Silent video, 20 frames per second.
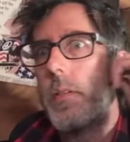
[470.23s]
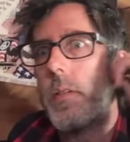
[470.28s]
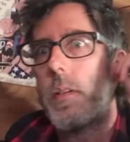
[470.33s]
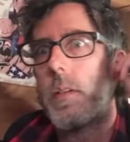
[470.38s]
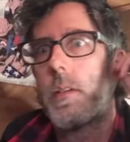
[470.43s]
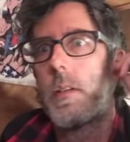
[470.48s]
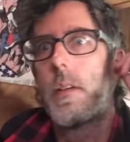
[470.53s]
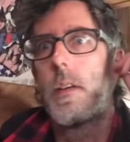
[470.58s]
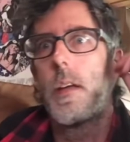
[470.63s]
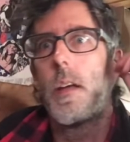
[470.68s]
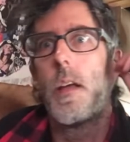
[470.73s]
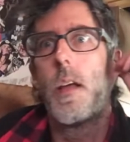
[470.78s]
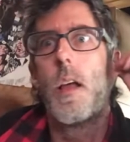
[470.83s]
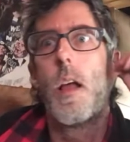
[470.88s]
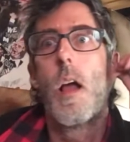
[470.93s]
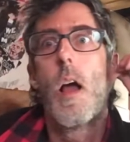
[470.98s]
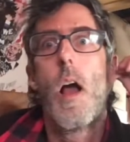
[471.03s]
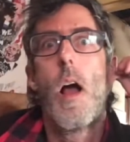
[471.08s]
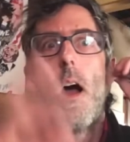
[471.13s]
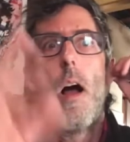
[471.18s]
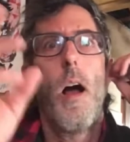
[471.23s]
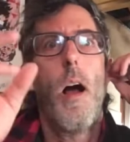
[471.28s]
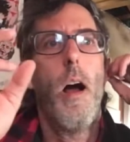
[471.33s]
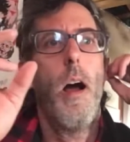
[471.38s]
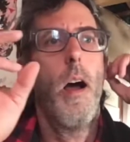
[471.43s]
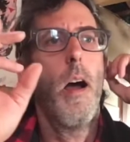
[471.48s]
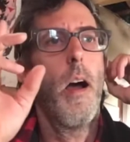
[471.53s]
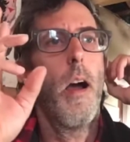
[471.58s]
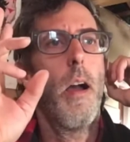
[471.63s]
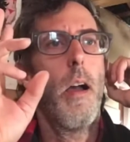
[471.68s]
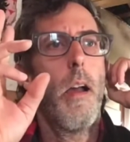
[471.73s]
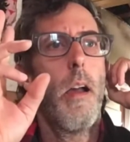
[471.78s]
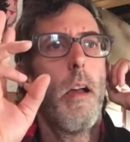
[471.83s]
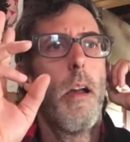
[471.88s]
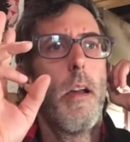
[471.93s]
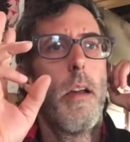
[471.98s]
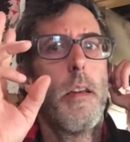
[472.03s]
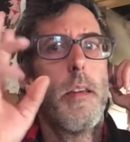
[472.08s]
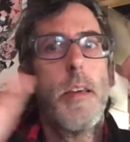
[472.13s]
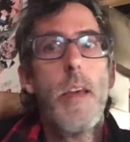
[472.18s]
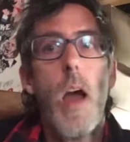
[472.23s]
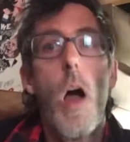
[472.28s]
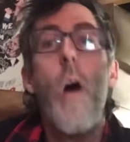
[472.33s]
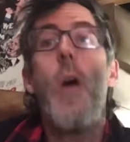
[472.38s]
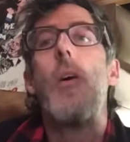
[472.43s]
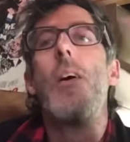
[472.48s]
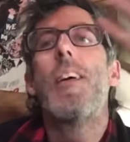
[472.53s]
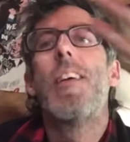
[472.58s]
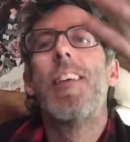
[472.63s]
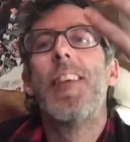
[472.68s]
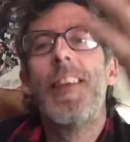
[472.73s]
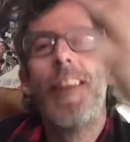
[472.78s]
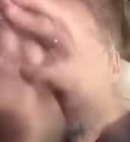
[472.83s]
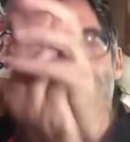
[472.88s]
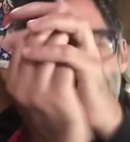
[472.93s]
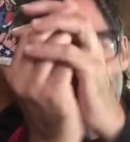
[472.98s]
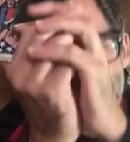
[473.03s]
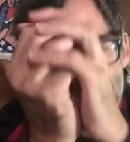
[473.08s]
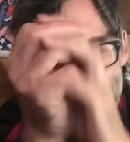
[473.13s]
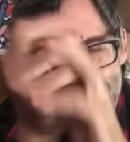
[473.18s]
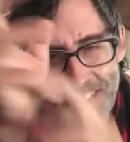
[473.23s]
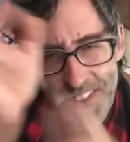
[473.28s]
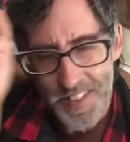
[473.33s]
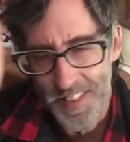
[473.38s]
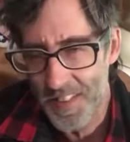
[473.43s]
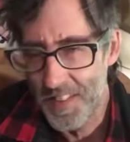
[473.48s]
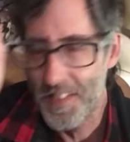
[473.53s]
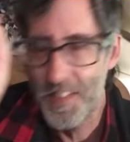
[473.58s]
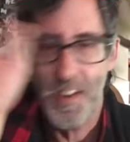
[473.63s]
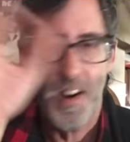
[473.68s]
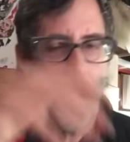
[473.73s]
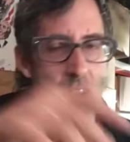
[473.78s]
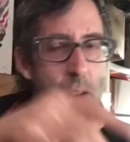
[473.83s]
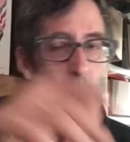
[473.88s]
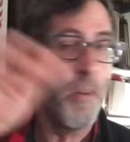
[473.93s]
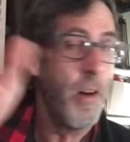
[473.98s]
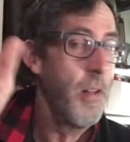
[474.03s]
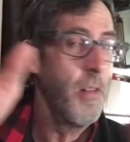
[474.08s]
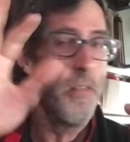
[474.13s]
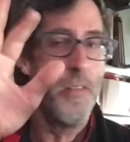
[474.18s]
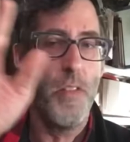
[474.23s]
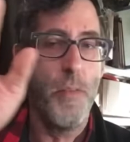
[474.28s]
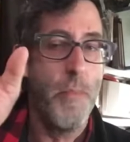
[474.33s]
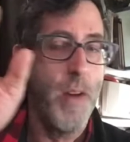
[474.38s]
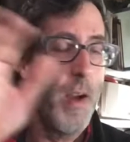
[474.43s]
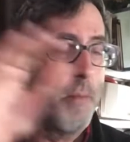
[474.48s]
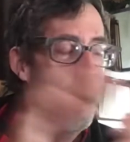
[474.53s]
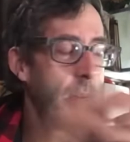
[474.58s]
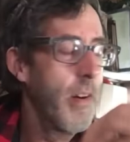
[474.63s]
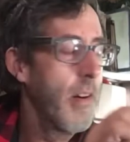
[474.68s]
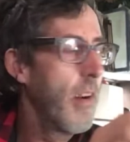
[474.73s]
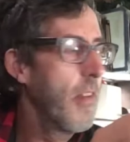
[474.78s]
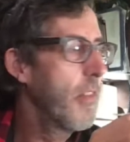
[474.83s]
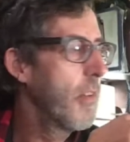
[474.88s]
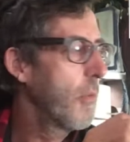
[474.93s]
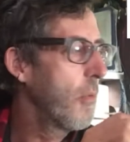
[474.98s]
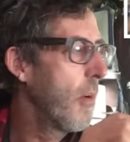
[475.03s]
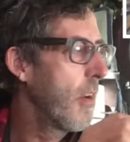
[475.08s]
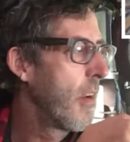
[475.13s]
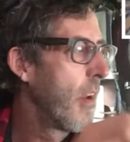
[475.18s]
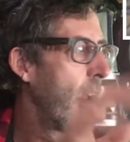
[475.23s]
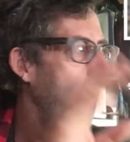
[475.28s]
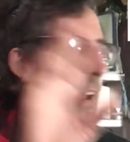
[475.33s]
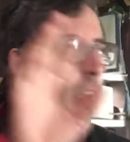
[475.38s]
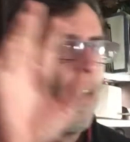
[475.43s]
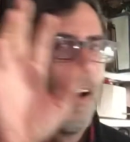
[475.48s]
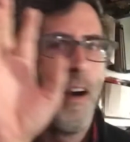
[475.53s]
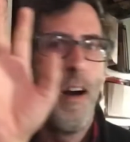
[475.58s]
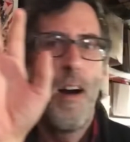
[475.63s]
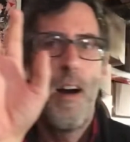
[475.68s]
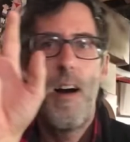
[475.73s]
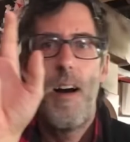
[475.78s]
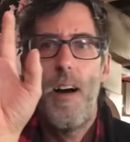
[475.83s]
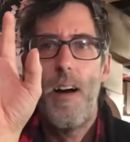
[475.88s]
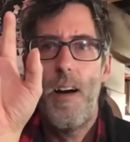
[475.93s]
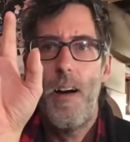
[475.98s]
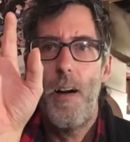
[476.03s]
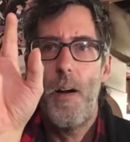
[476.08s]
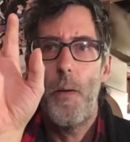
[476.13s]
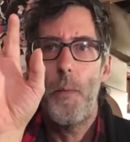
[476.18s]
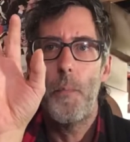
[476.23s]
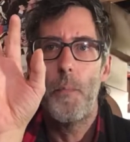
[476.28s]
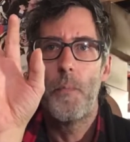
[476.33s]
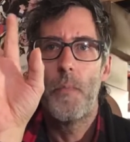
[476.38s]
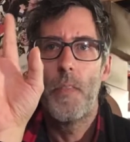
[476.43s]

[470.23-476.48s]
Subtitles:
just, yeah, just sorry, I'm all over the map here on this one. The